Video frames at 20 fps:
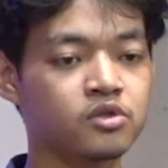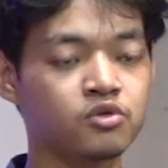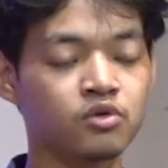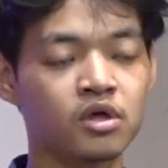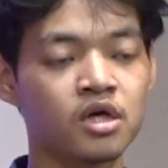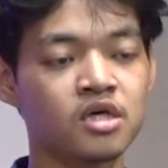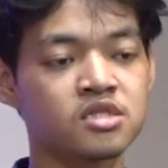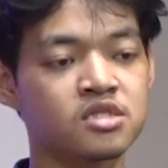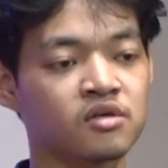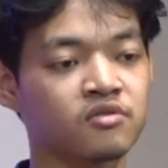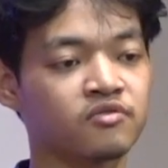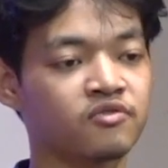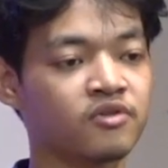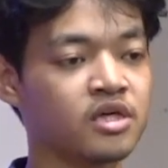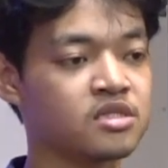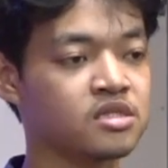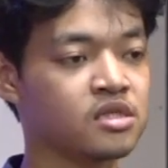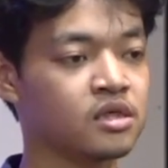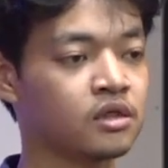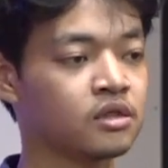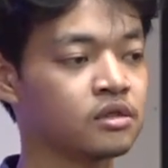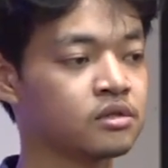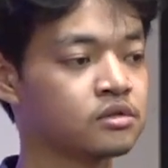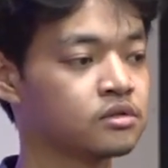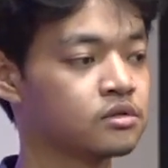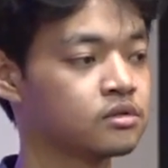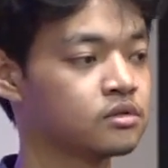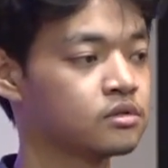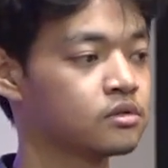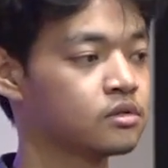you guys are facing,
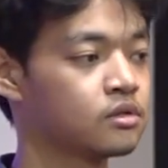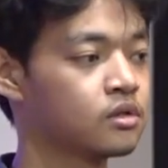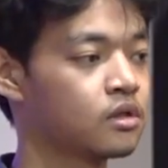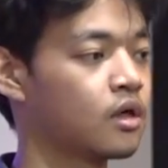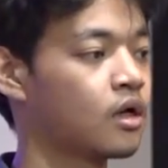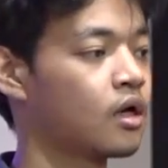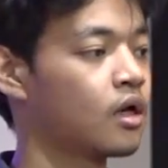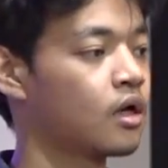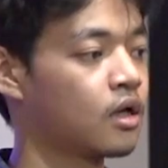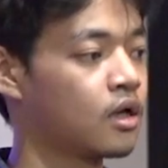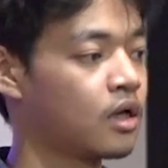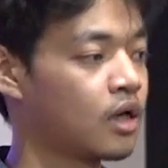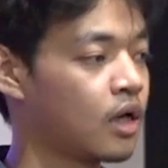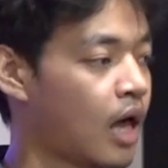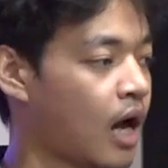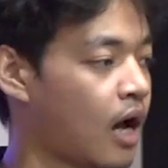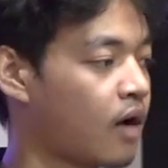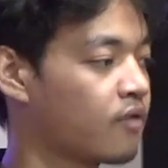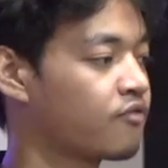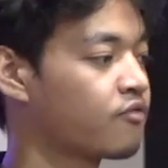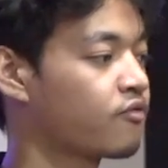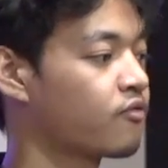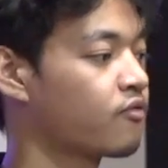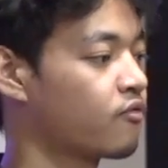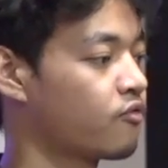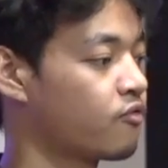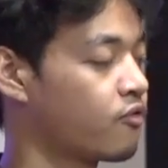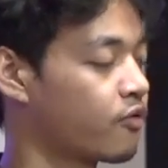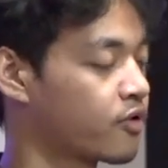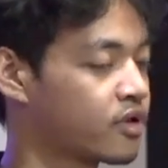love,
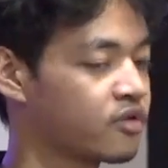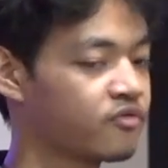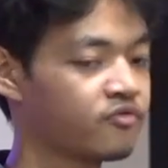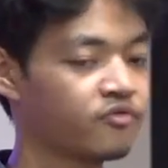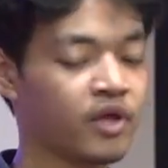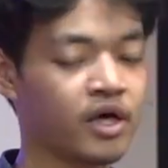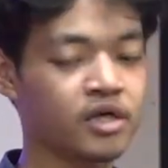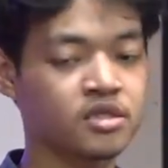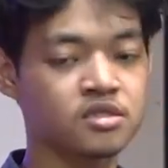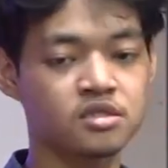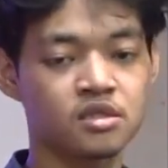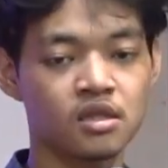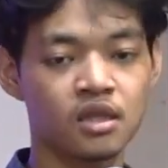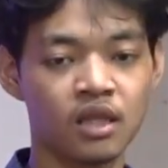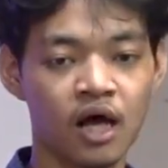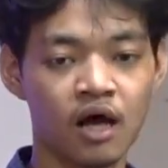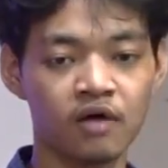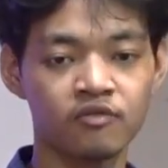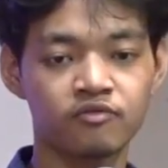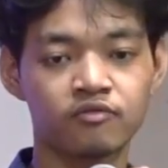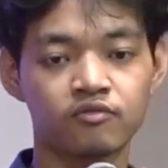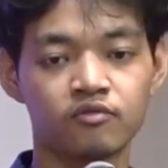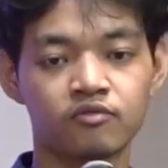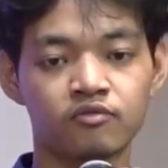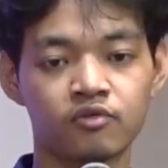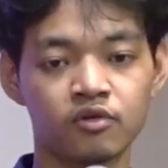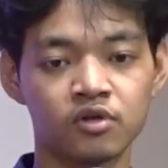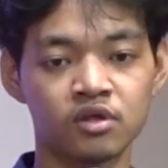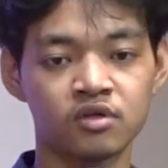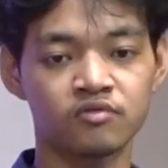forgiveness, love,
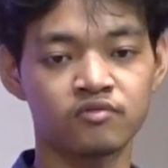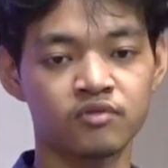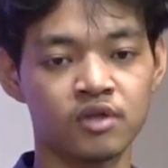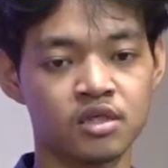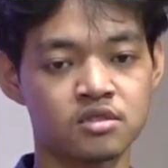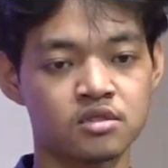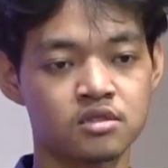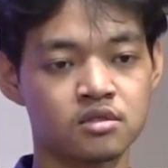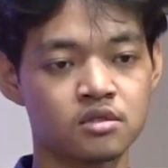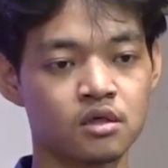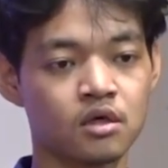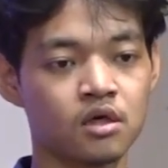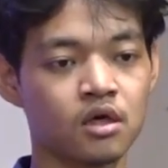forgiveness.